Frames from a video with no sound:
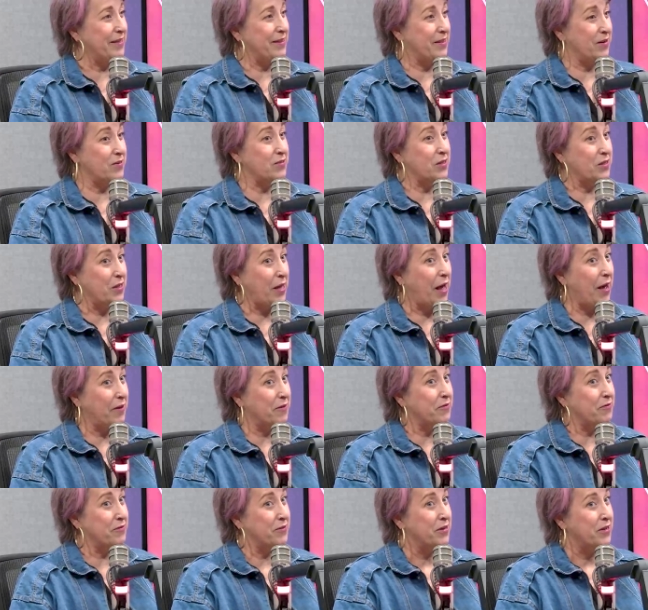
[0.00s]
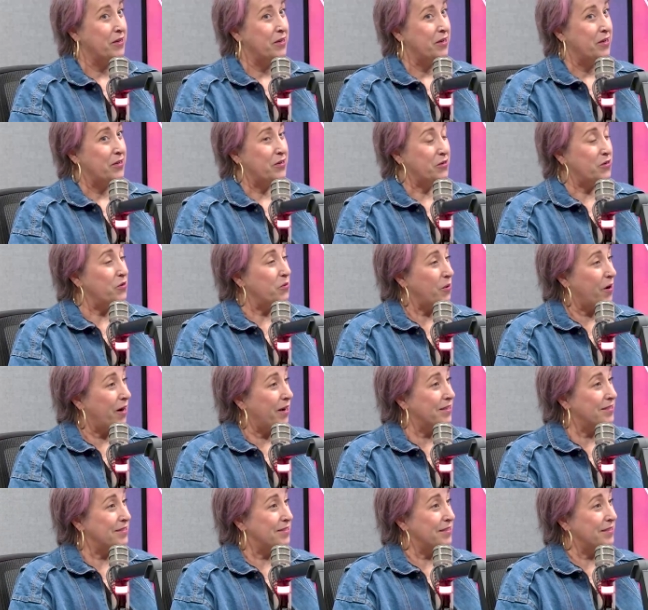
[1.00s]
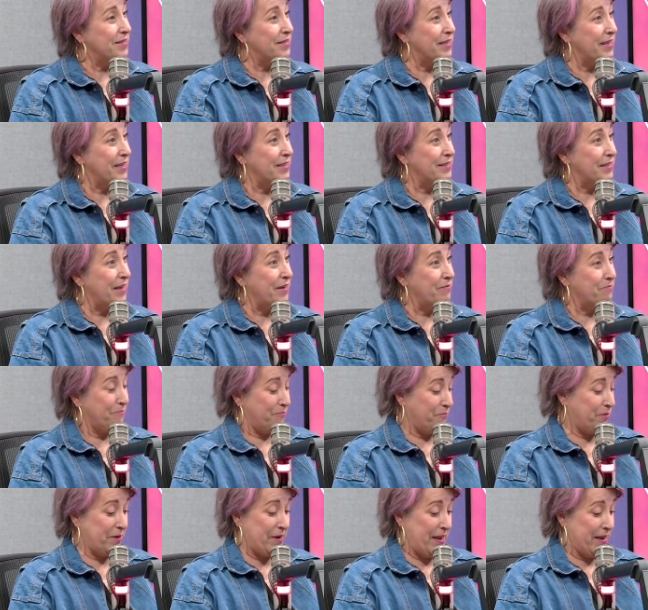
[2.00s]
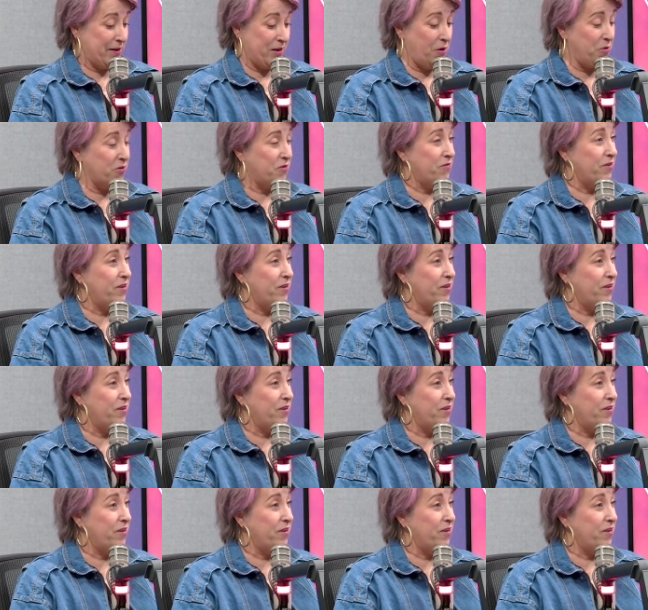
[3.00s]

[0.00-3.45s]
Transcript: that there's a lot of nuance and things that go with